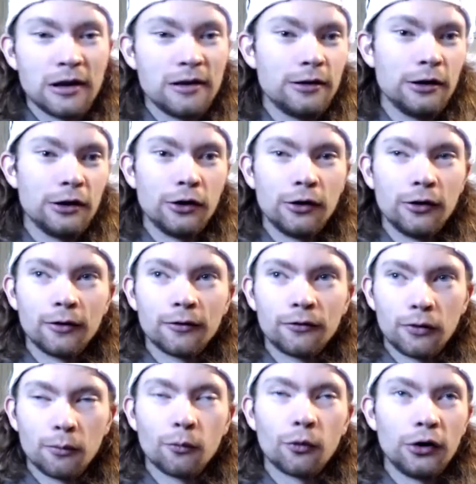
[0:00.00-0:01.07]

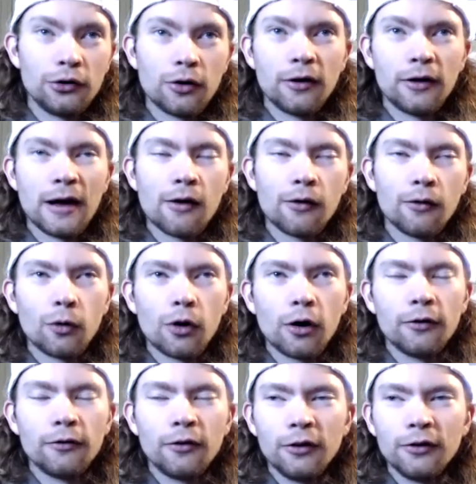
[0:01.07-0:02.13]
where you are now in
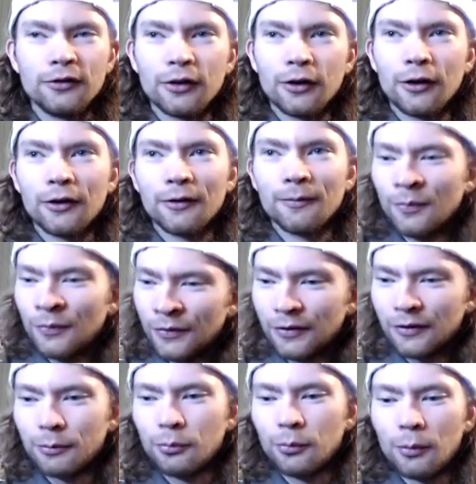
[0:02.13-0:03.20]
Waterford to
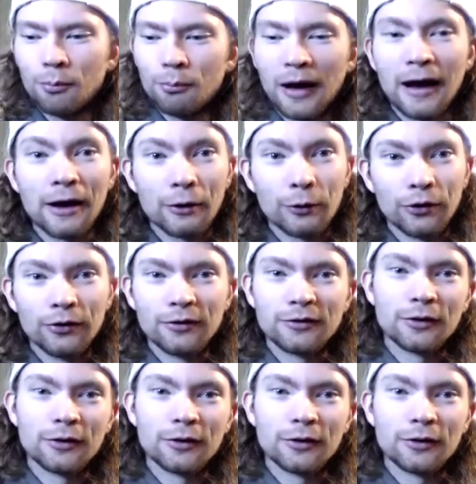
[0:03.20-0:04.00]
backwards.